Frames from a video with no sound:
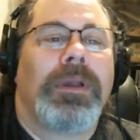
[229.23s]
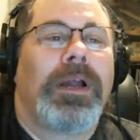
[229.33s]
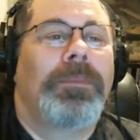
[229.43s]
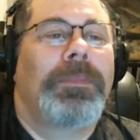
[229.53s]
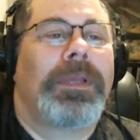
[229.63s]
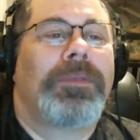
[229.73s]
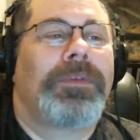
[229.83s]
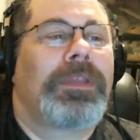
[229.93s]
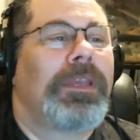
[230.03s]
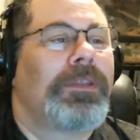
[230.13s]
I'm not
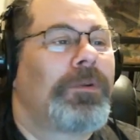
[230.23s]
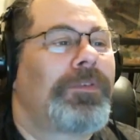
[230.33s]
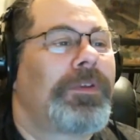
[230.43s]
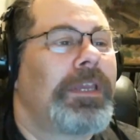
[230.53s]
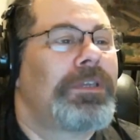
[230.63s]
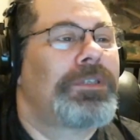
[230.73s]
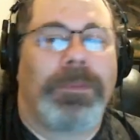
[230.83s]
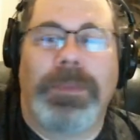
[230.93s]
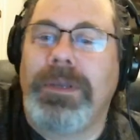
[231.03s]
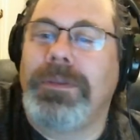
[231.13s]
even getting notification
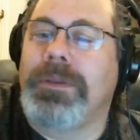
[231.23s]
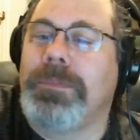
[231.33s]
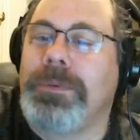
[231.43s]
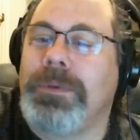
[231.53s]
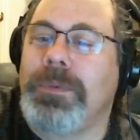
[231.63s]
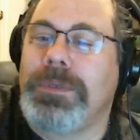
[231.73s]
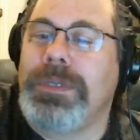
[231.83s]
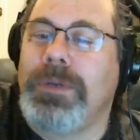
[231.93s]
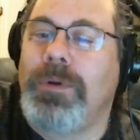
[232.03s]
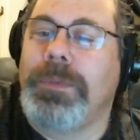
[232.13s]
on my other computer, which
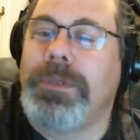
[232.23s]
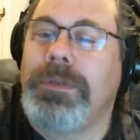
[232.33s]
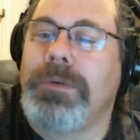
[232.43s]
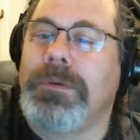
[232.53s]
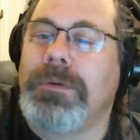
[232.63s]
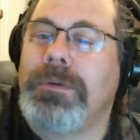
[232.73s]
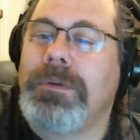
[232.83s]
I normally do.